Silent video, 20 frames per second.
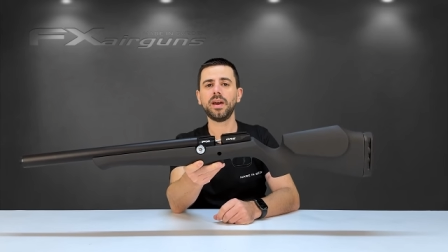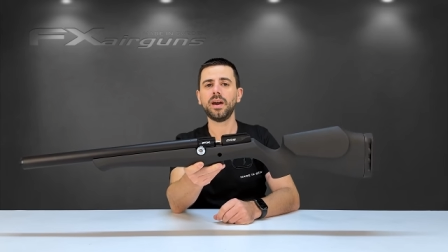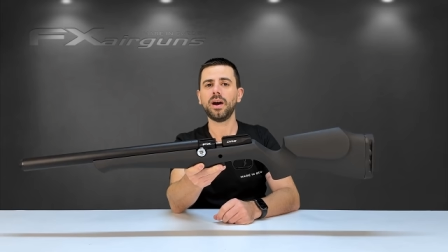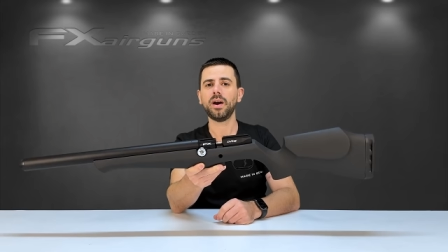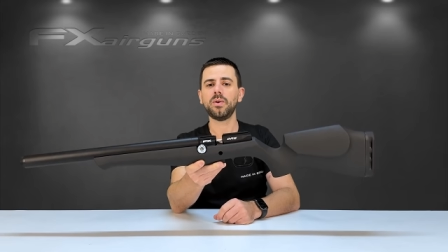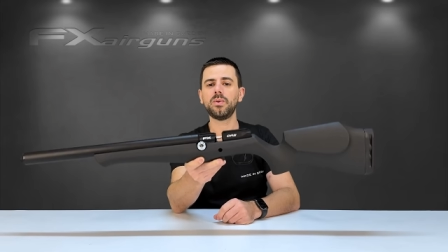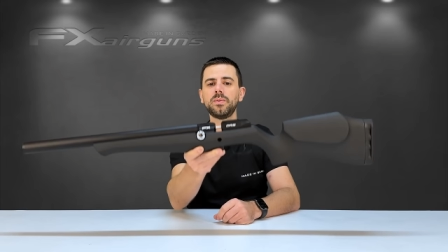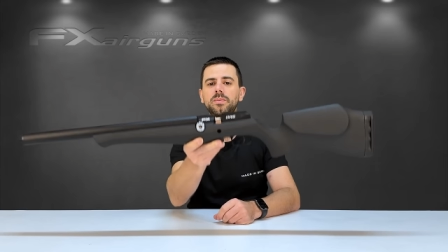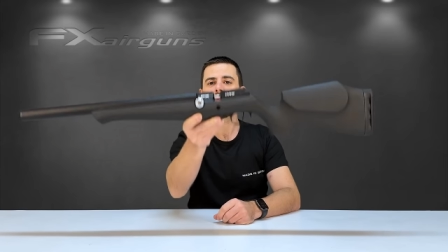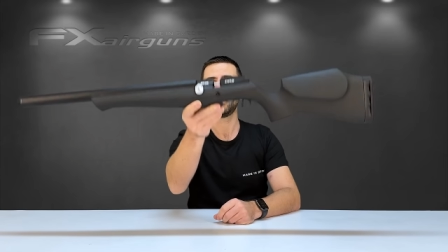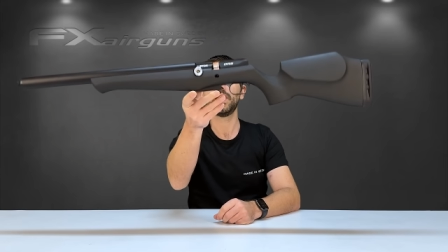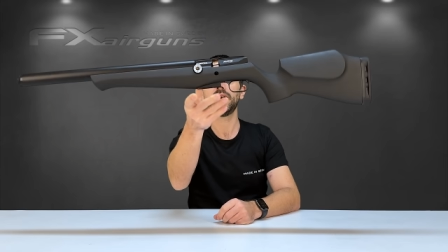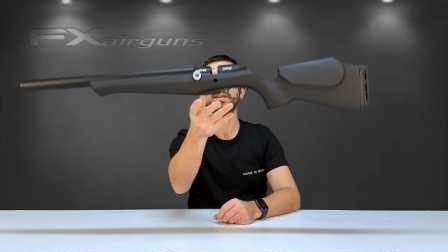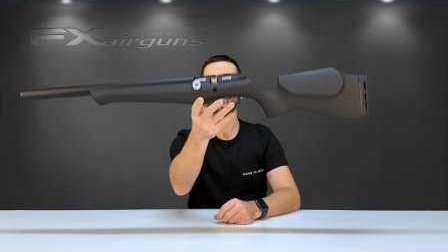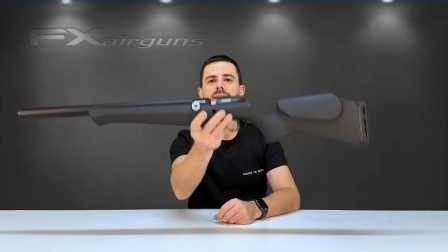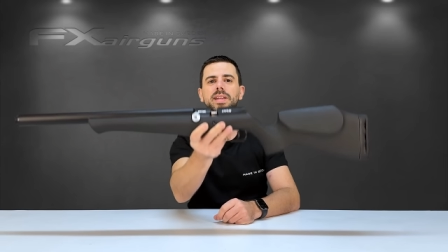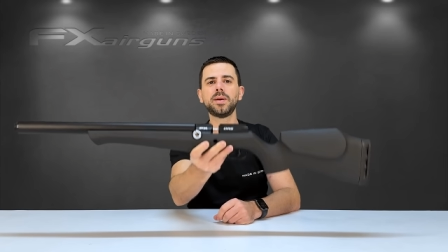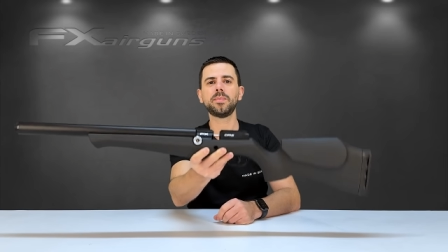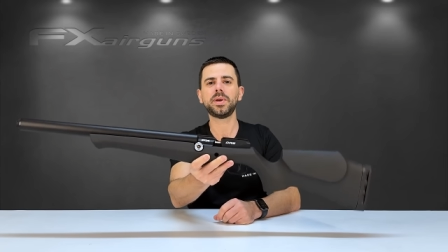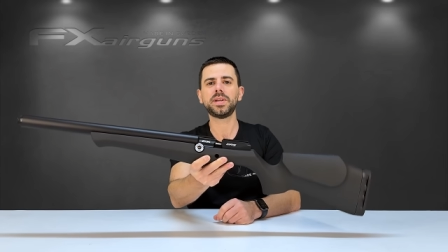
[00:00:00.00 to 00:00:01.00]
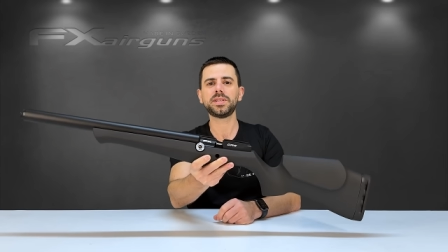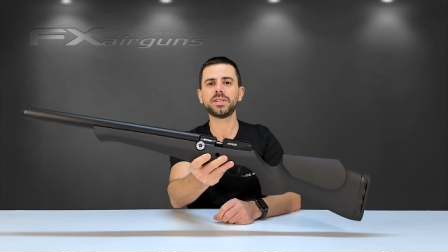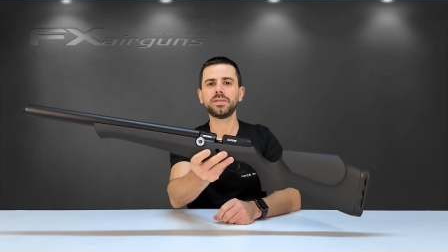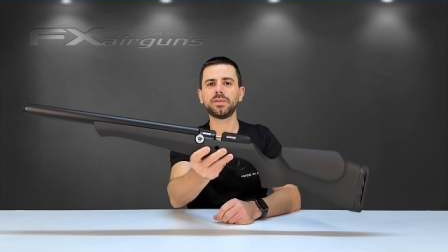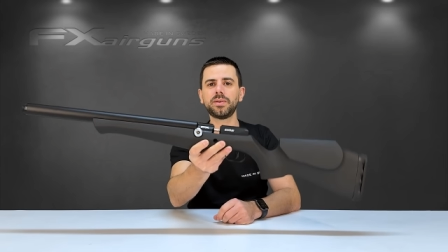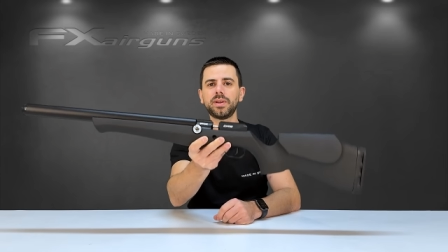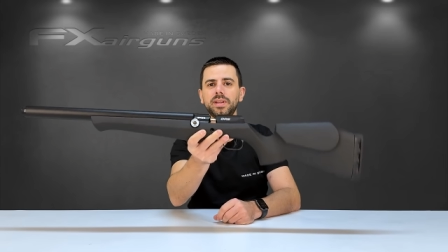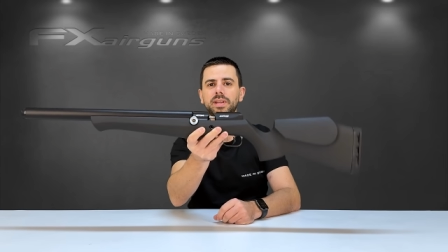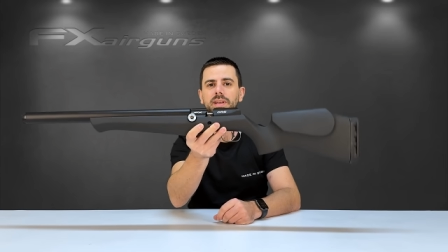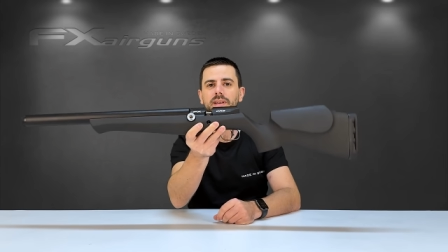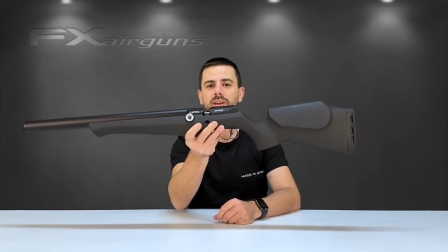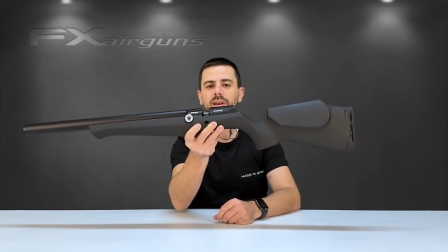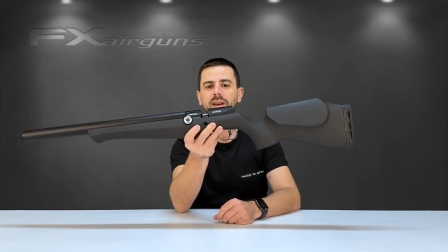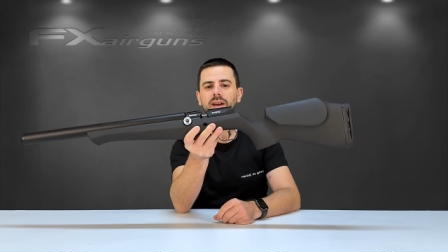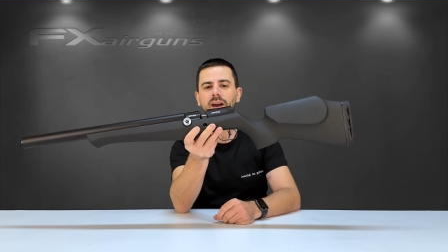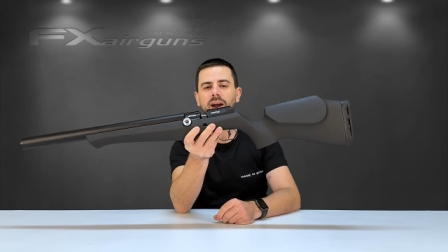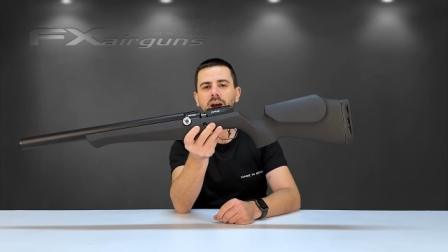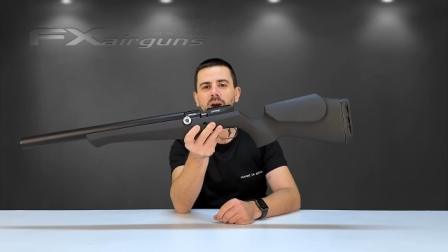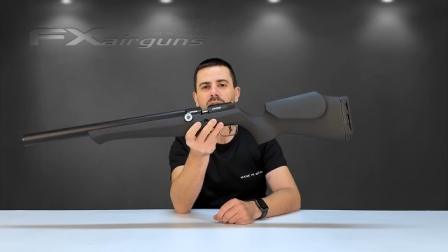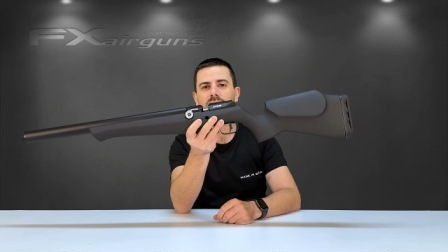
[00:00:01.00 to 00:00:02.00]
Oh, and did I mention already
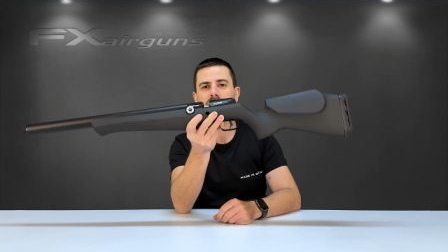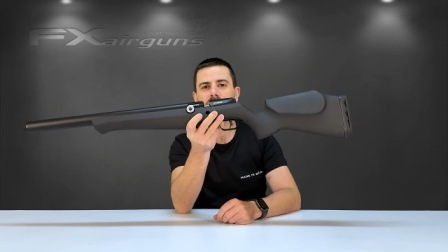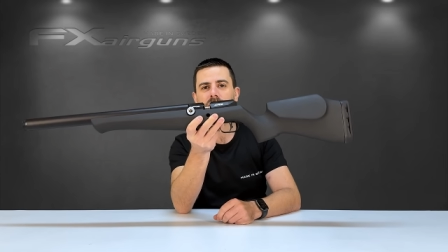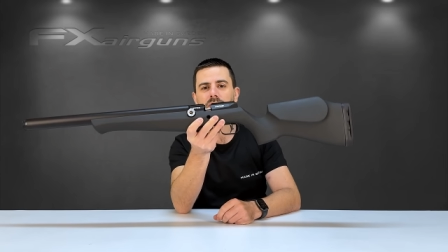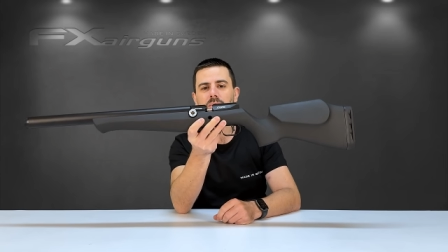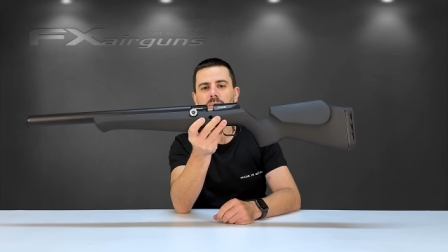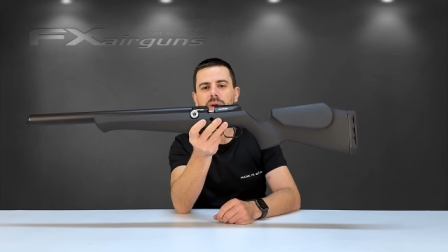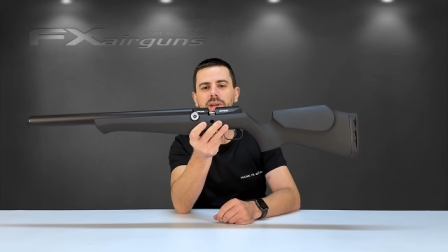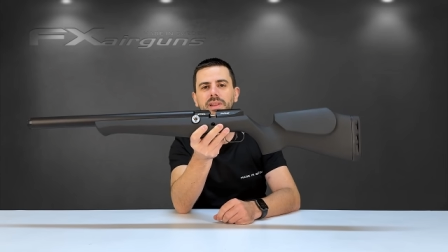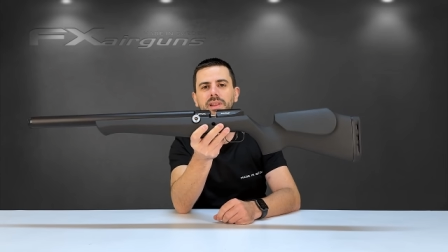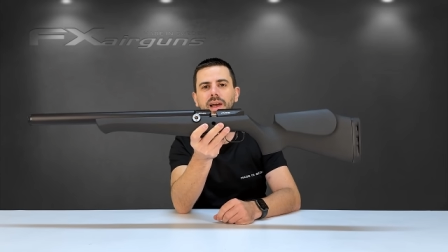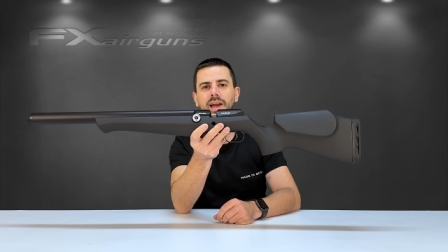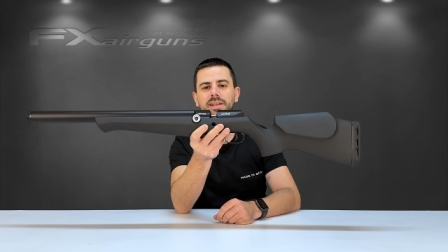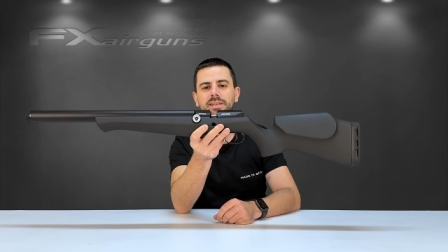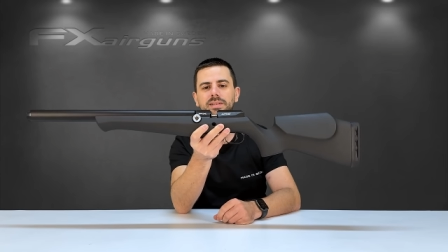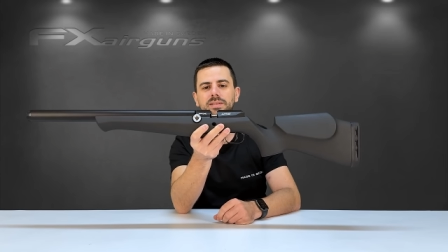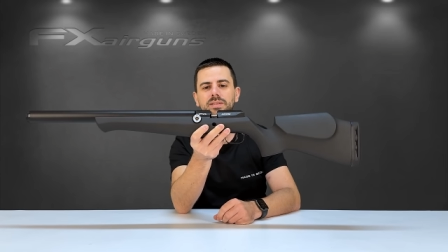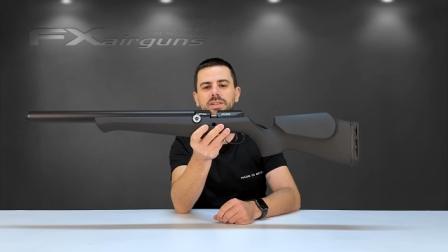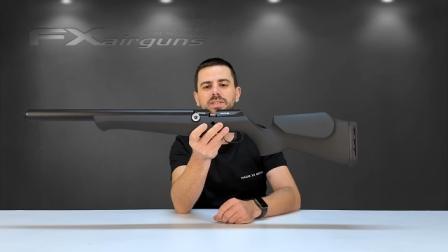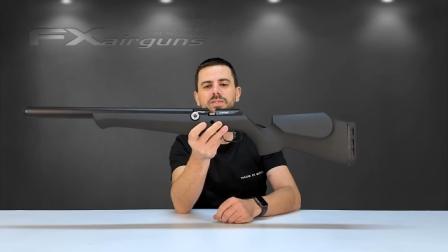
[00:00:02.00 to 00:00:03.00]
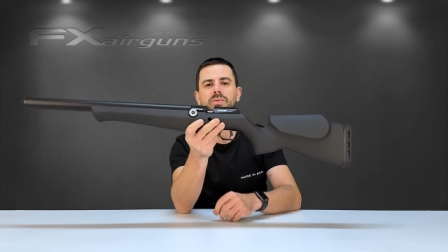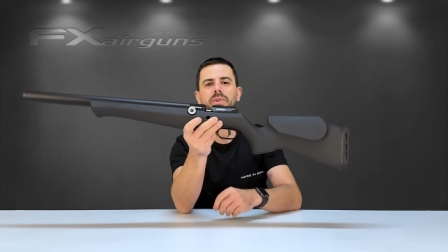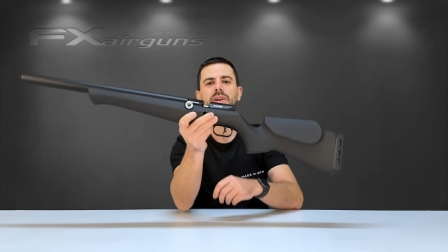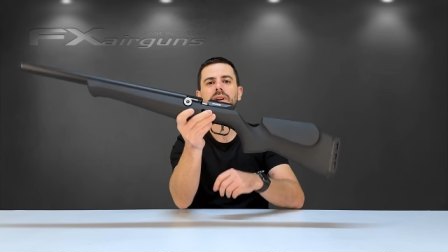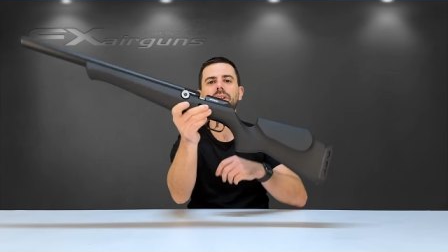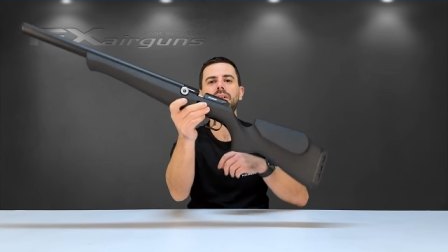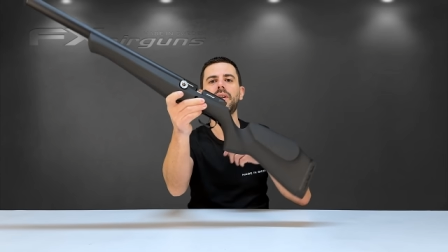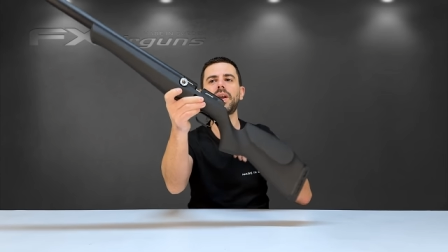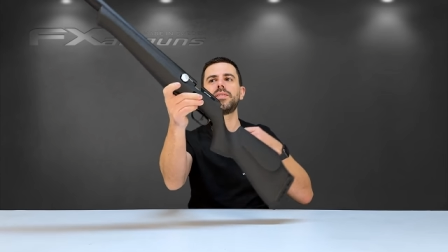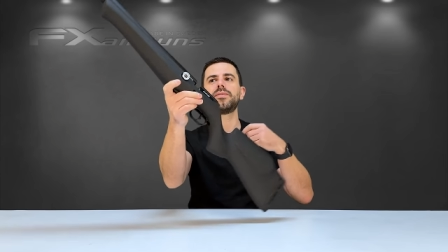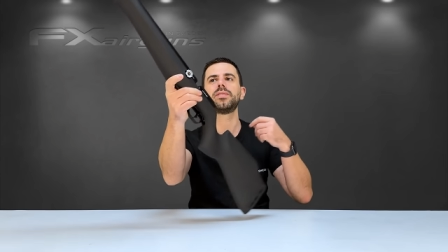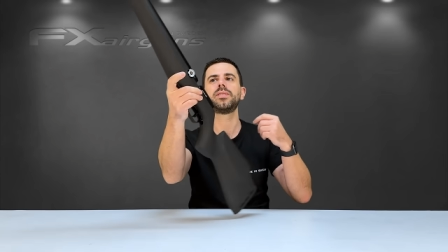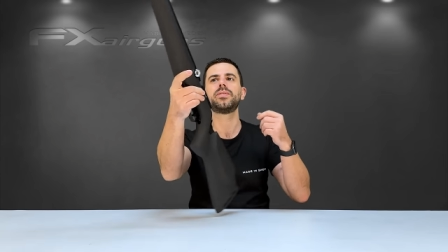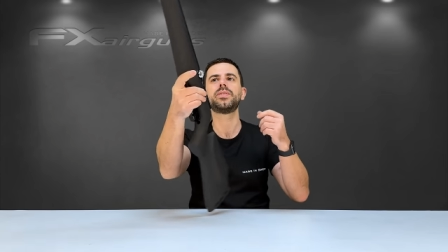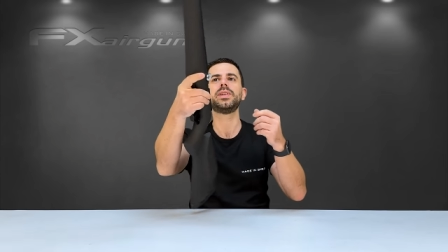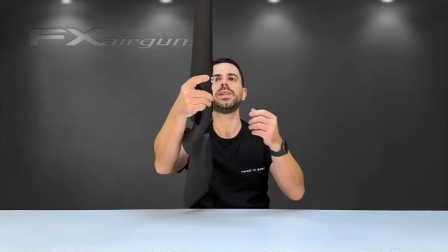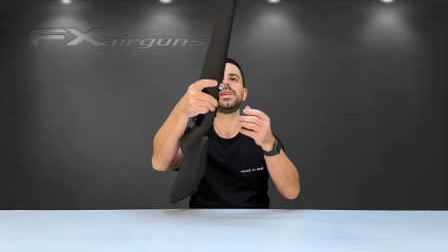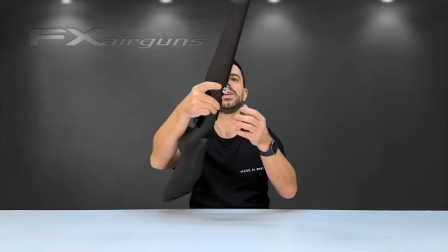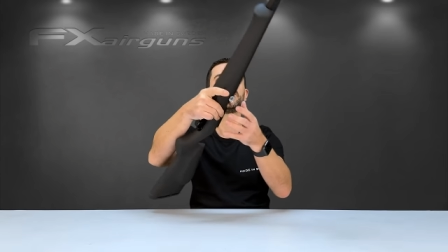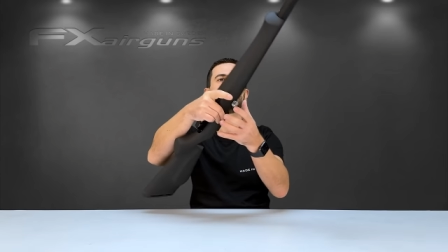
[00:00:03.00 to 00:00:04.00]
how featherweight light this rifle
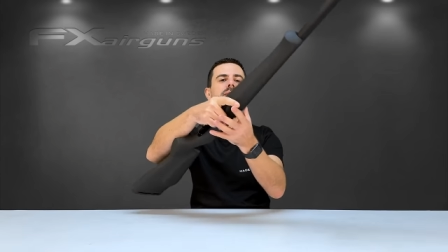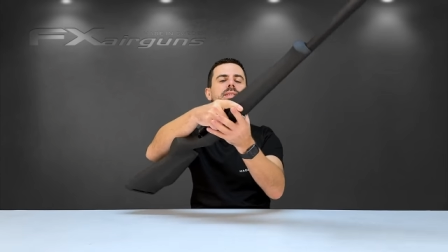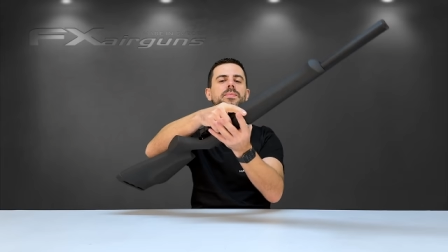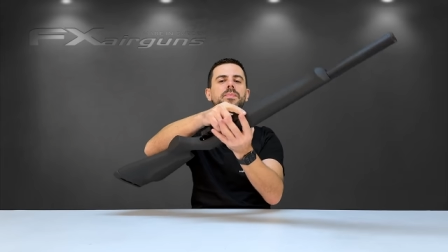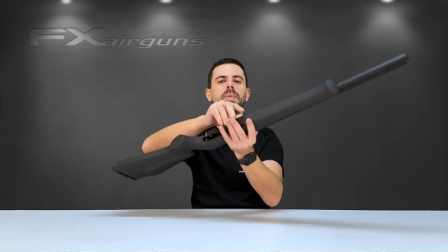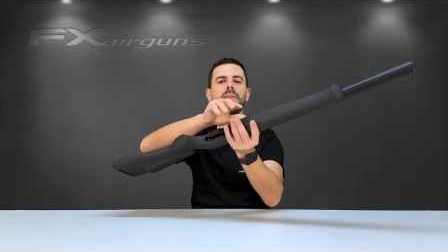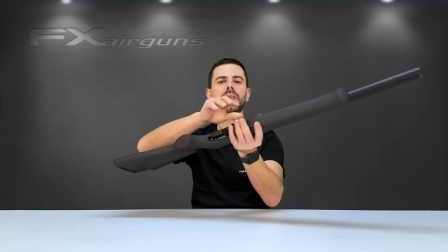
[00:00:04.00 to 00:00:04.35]
really is?